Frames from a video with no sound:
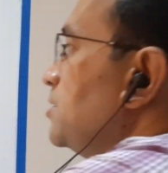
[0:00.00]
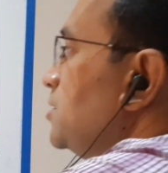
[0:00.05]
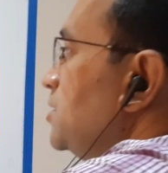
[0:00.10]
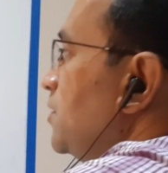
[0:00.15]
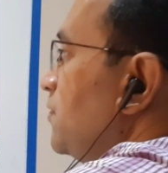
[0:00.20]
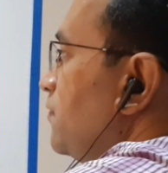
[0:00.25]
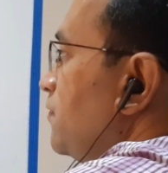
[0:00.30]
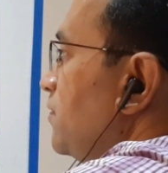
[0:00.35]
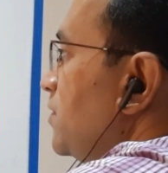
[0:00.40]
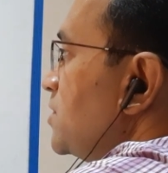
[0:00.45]

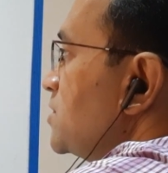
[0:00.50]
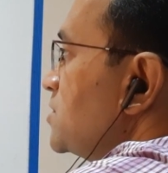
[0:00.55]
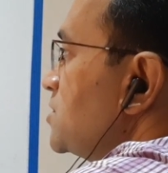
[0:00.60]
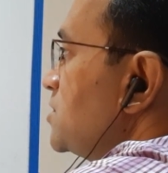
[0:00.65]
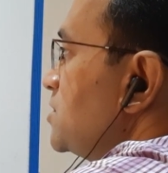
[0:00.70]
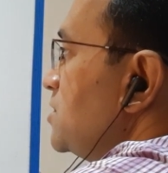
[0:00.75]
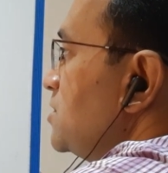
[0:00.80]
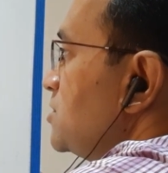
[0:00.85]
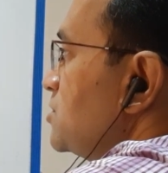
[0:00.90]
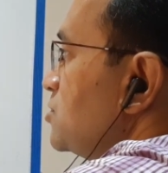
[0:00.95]
The
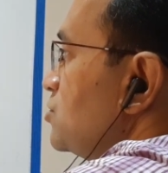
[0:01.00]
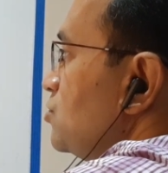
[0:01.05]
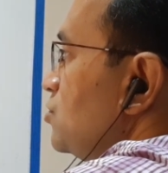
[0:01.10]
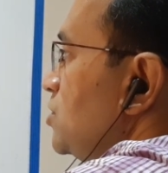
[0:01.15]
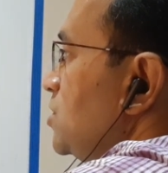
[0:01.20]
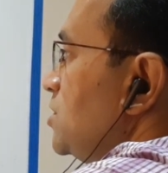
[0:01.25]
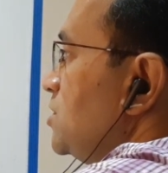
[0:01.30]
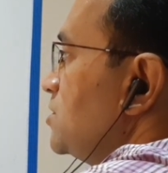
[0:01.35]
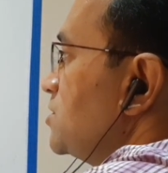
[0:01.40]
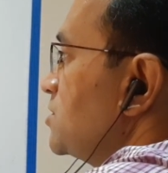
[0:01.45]
first is,
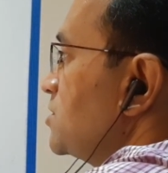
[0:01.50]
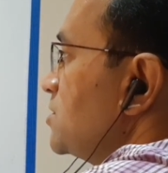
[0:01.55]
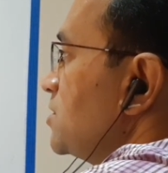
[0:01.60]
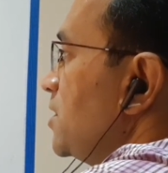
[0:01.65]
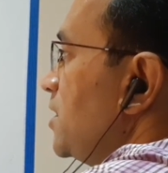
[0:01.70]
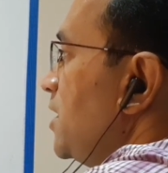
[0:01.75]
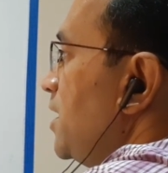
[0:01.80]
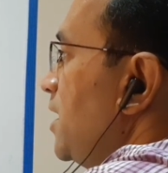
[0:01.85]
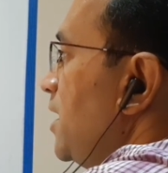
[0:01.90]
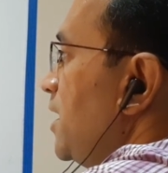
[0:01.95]
students,
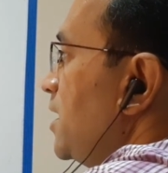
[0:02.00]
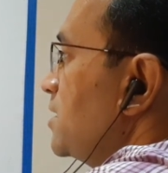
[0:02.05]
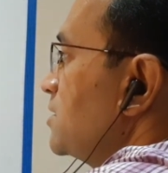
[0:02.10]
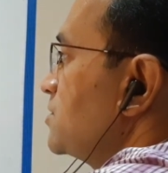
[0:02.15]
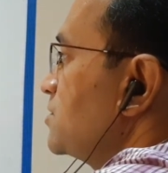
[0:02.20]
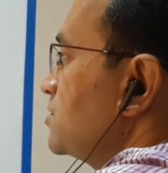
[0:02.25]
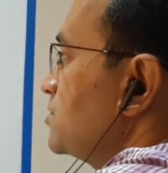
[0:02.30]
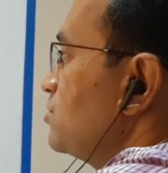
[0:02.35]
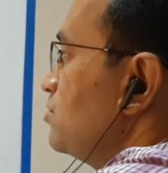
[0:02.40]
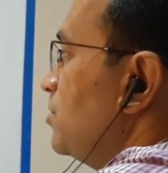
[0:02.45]

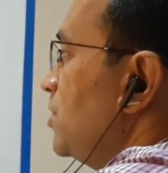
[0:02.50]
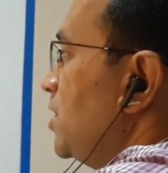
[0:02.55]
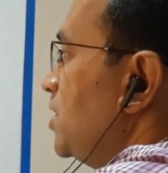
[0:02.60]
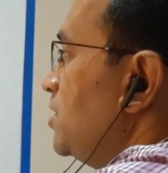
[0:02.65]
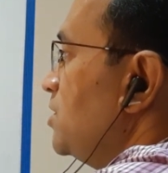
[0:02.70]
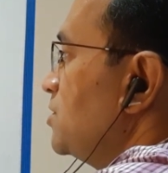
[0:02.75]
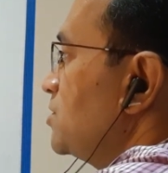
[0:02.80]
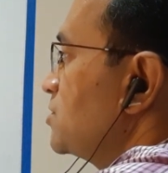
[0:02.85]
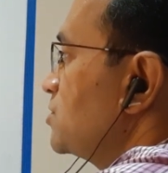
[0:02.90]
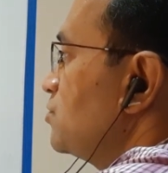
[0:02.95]
X
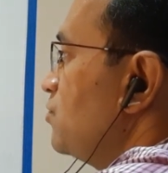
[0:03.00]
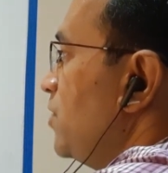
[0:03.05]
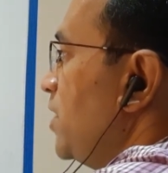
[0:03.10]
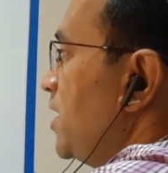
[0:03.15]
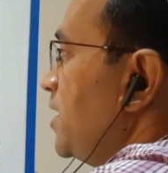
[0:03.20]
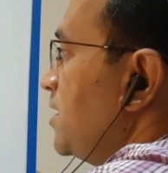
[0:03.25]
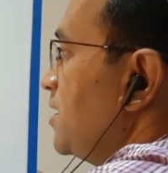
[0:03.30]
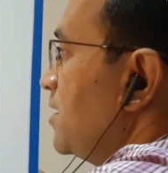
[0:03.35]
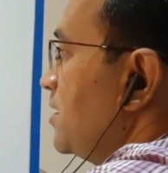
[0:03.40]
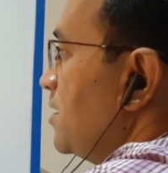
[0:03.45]
minus Y.
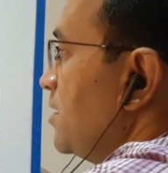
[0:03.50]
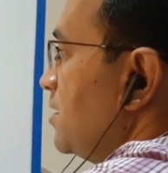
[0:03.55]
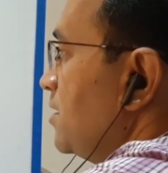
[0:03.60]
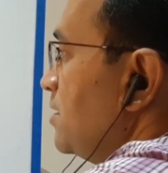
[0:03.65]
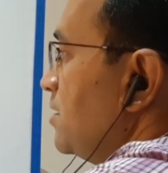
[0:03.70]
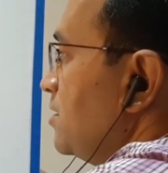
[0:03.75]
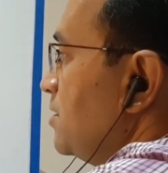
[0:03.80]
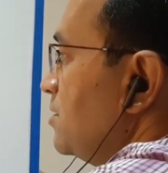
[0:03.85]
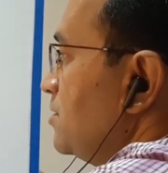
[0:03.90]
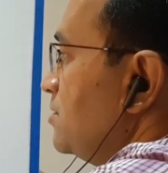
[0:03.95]

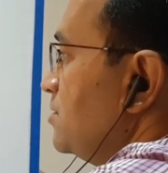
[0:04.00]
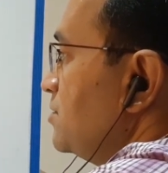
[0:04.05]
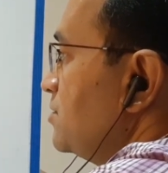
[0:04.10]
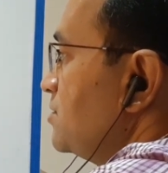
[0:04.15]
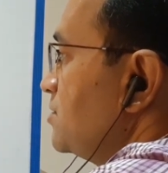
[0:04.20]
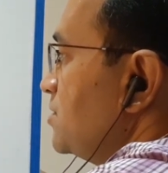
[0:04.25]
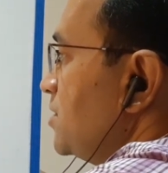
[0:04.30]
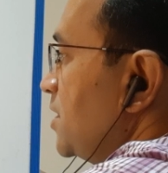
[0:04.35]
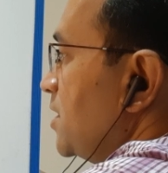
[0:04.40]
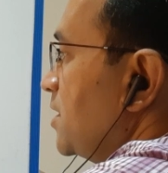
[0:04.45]

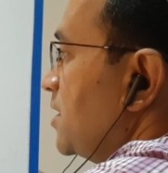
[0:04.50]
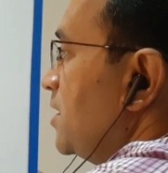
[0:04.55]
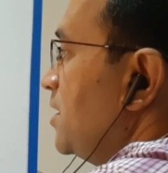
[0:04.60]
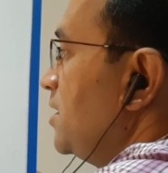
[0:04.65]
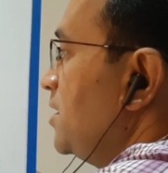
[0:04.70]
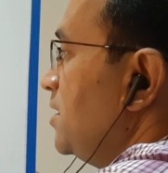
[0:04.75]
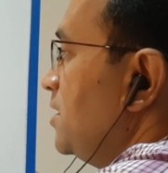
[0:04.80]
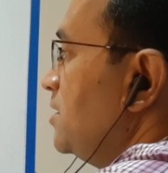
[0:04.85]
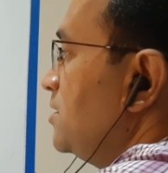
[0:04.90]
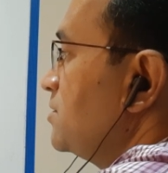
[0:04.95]

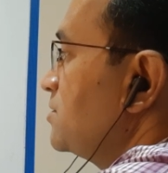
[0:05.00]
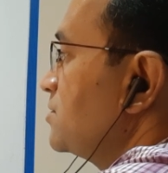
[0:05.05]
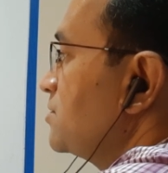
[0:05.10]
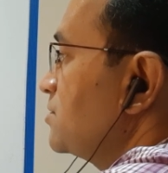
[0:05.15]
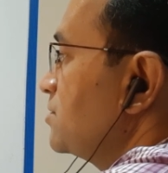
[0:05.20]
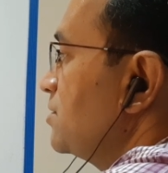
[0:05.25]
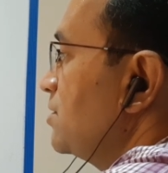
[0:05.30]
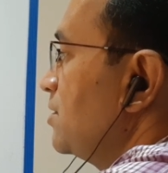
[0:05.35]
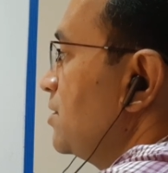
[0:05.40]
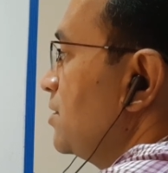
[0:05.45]
Second is
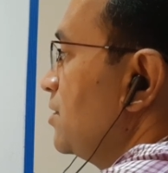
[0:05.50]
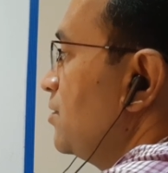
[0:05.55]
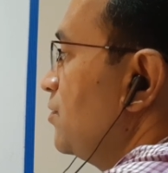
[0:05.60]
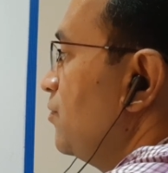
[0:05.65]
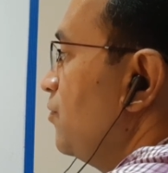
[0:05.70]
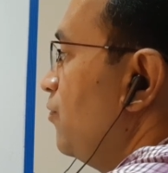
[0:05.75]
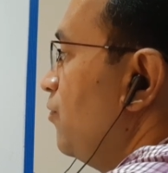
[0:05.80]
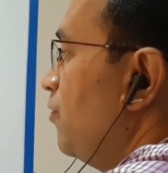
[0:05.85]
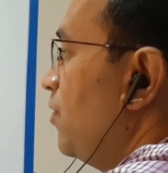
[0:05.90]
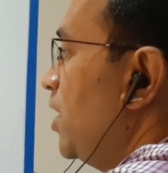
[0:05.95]

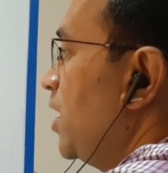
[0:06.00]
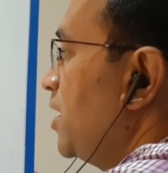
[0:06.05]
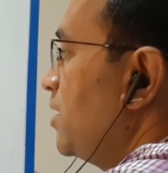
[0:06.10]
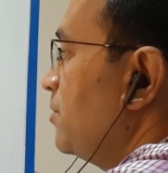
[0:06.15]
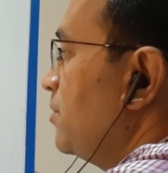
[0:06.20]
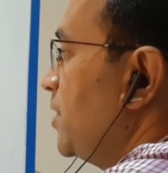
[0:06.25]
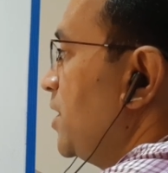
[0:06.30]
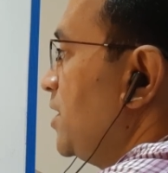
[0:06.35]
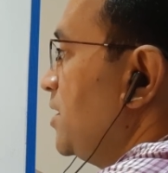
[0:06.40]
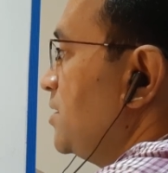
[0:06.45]
Y
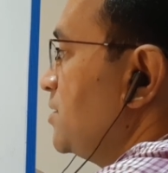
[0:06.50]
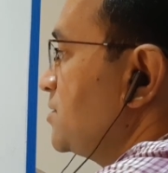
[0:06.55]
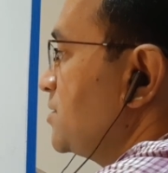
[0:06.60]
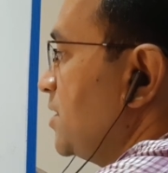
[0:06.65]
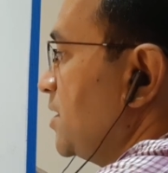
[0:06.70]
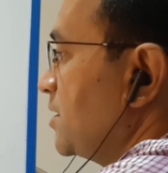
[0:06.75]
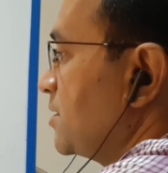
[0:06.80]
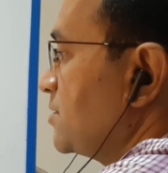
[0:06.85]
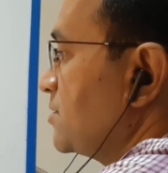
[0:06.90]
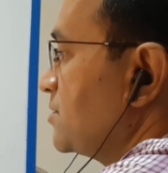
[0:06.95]
minus
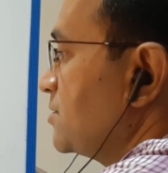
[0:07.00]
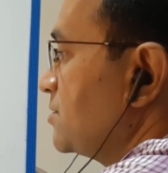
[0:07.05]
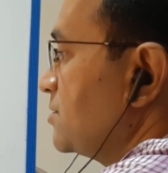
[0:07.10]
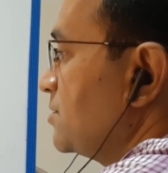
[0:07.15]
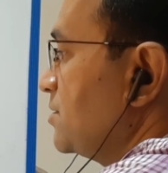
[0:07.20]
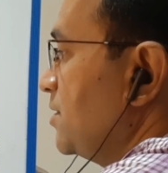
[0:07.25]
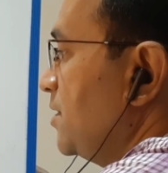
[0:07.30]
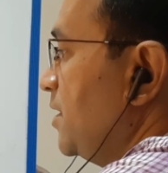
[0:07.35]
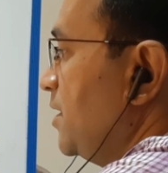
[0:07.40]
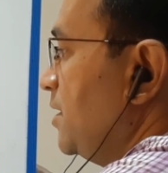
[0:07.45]
X.
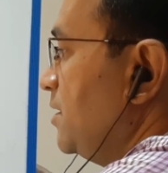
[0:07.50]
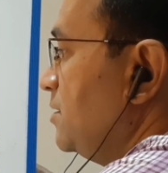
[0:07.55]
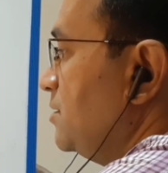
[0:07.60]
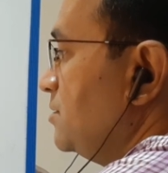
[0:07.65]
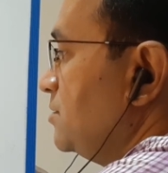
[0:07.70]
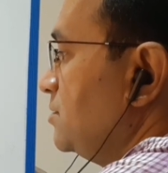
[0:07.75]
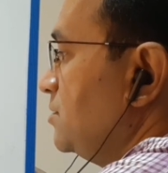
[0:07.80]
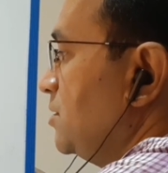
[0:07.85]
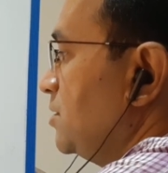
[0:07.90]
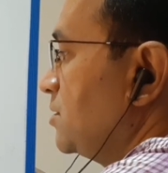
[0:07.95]
And
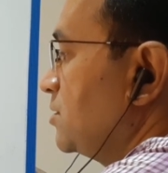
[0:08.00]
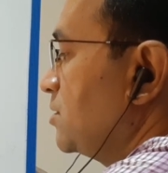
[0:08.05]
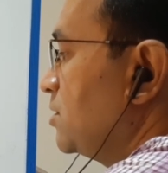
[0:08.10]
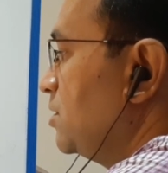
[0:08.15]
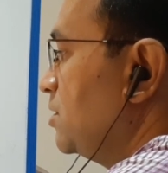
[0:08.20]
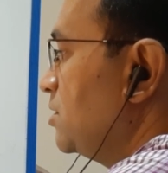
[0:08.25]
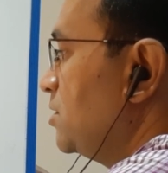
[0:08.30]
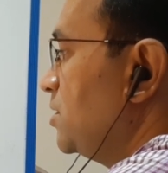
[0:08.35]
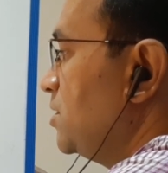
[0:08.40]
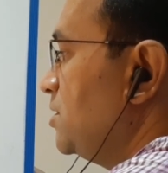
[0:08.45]
the
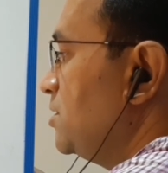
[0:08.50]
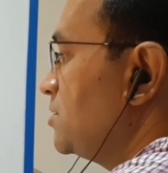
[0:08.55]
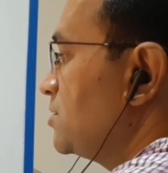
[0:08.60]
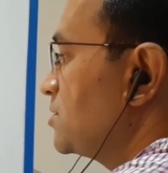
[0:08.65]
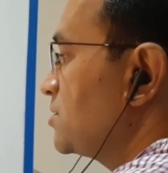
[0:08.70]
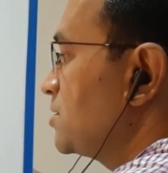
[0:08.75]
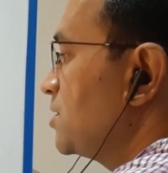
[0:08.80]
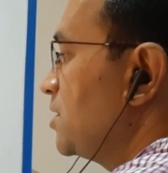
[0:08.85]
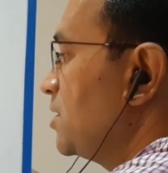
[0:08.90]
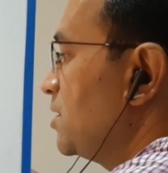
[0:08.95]
third
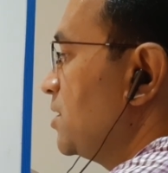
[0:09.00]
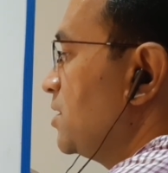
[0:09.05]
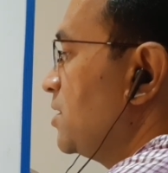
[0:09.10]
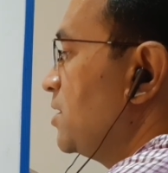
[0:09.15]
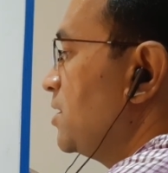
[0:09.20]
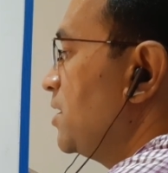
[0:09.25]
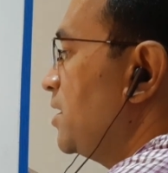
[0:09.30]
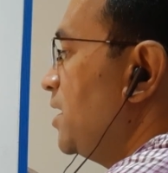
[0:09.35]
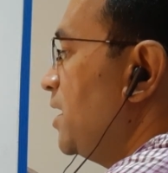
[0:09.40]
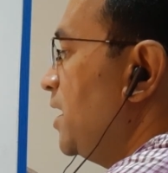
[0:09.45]
is
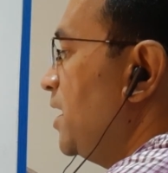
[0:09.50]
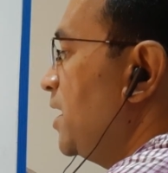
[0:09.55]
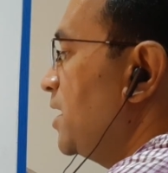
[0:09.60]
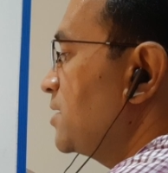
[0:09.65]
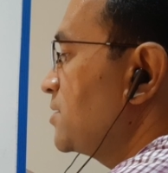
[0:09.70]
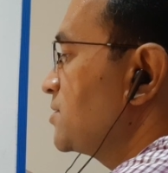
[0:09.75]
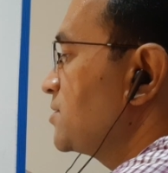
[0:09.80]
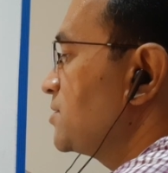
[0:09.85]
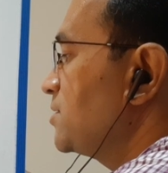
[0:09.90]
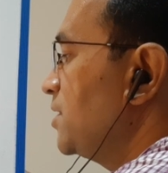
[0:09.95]

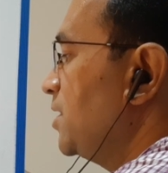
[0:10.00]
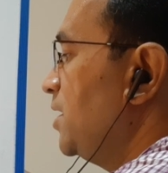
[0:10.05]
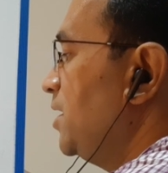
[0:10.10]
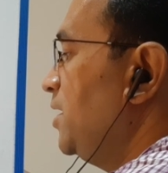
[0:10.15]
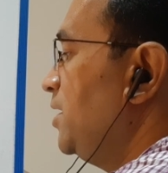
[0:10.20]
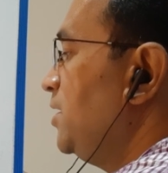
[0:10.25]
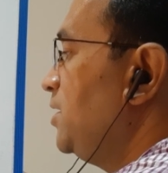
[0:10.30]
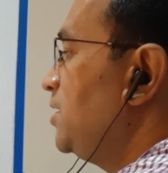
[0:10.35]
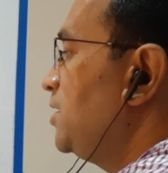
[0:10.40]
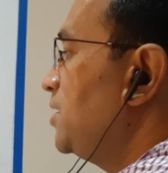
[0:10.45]
X
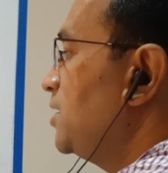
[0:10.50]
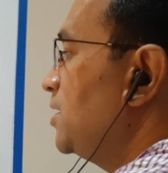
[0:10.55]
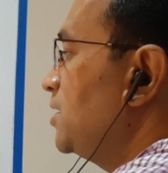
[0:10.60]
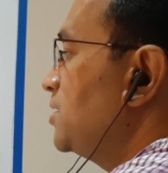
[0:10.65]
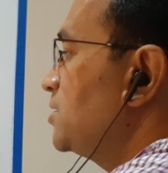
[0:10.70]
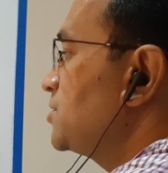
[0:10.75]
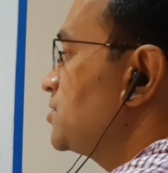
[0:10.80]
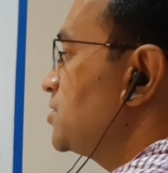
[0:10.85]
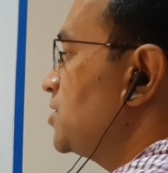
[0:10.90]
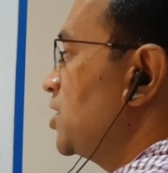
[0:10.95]

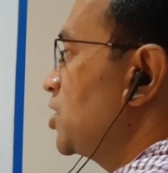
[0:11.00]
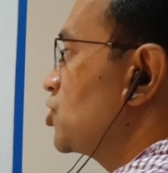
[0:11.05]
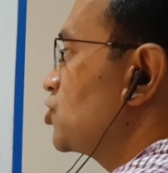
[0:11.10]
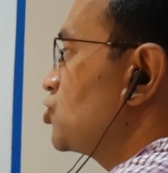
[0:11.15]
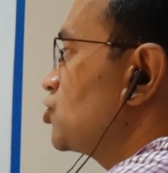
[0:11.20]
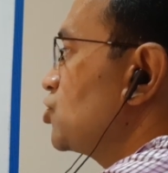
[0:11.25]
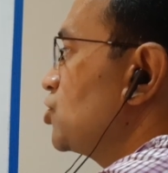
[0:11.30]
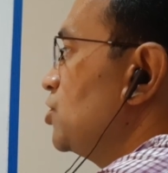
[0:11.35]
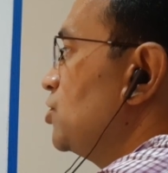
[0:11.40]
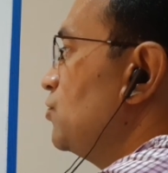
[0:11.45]

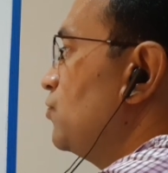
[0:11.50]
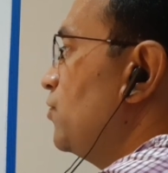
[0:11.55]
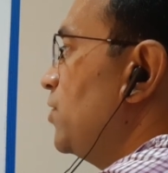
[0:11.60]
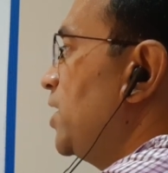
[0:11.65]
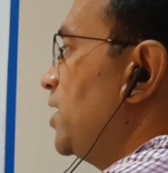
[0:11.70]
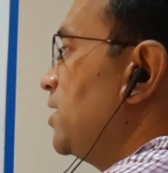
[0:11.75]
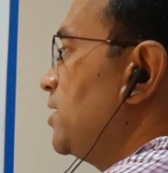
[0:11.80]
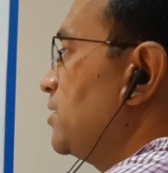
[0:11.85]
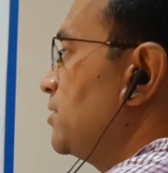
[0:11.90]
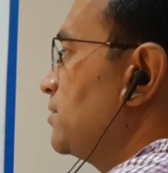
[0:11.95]
intersection Y.